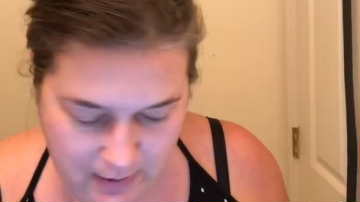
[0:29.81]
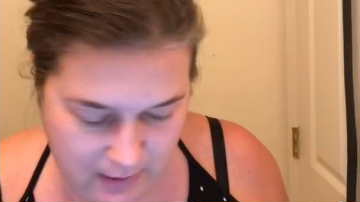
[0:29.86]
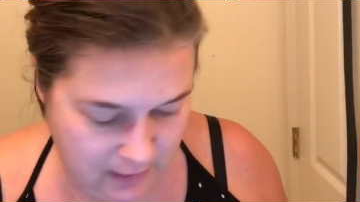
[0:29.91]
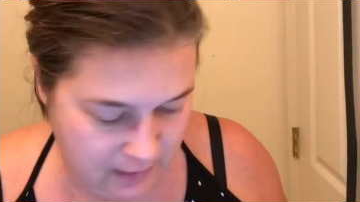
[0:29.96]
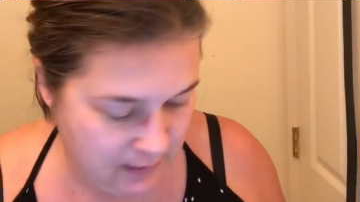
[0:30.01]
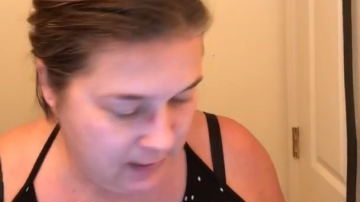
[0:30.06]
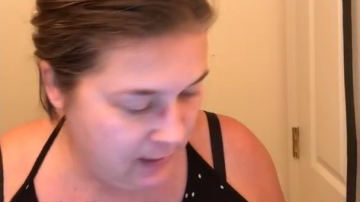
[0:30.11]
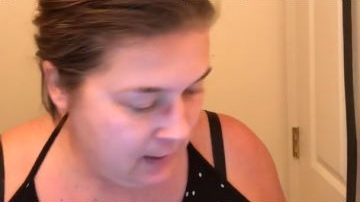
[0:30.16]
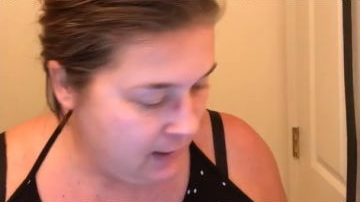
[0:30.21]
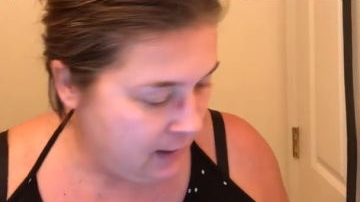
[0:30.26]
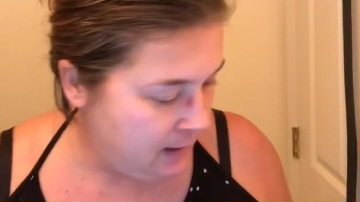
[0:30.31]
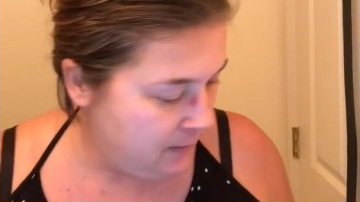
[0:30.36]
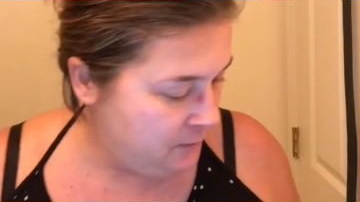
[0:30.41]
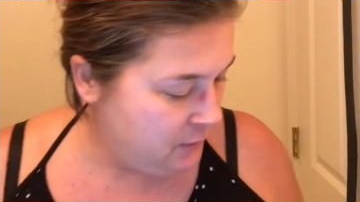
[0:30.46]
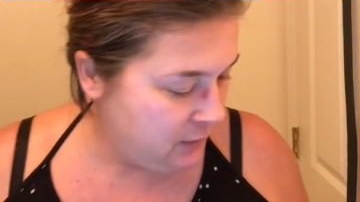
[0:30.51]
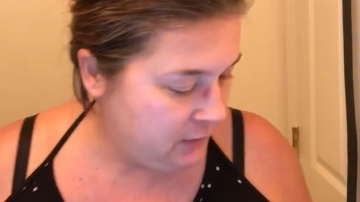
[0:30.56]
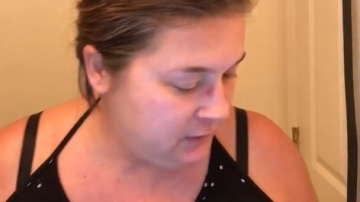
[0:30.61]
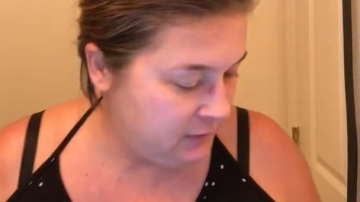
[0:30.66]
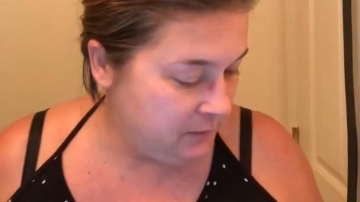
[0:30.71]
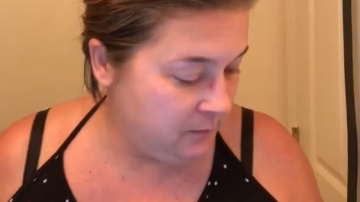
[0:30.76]
Then I
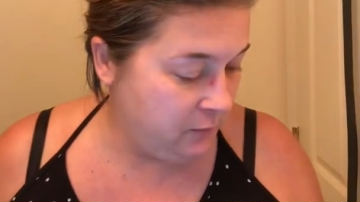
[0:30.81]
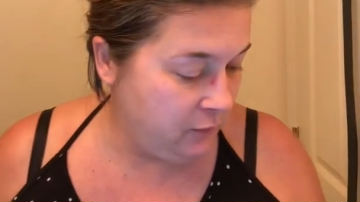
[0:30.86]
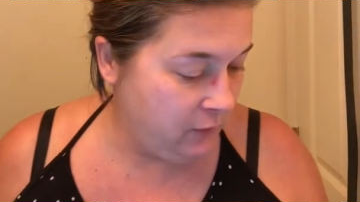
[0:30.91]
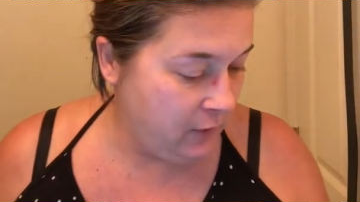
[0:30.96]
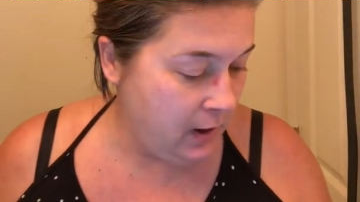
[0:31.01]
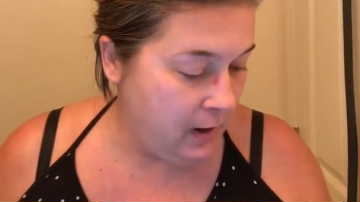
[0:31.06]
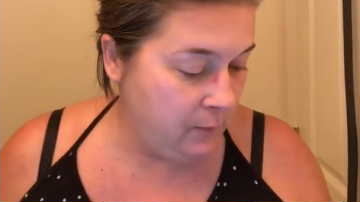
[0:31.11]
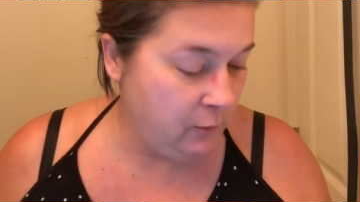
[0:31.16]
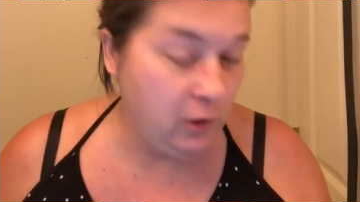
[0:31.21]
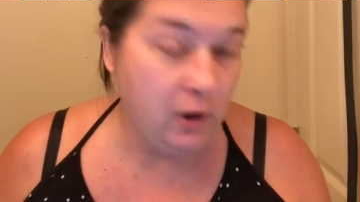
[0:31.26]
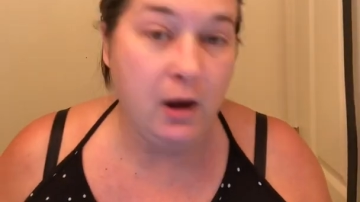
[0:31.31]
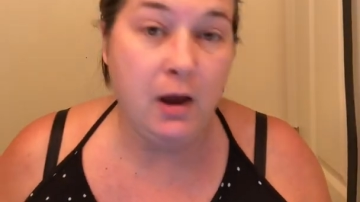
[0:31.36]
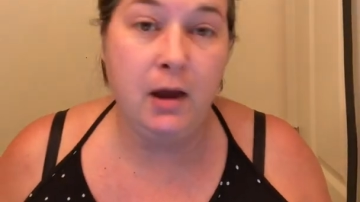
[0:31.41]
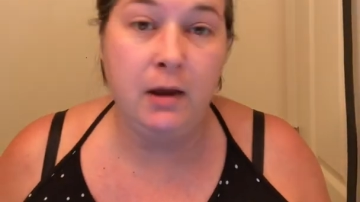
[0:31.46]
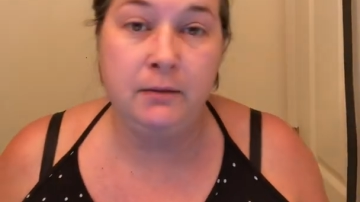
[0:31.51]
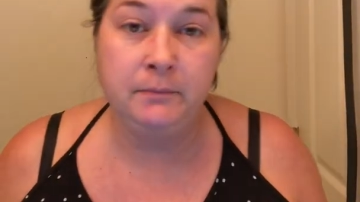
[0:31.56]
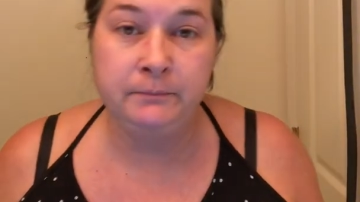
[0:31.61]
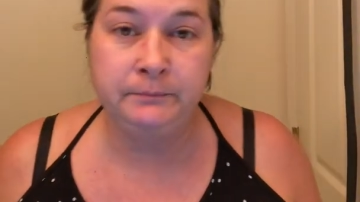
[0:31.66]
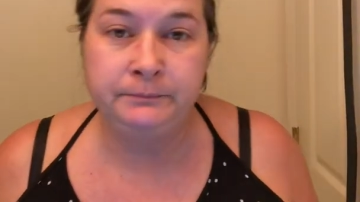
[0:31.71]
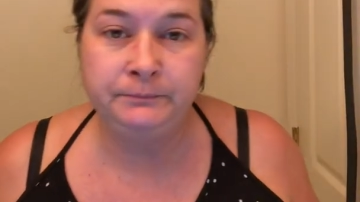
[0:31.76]
put some primer
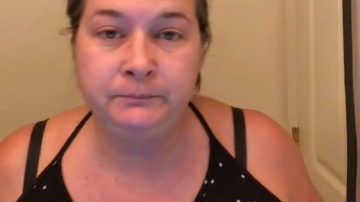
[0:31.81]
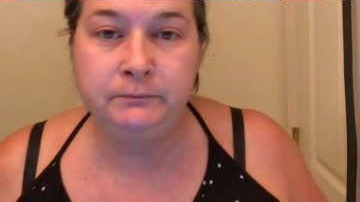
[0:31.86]
on.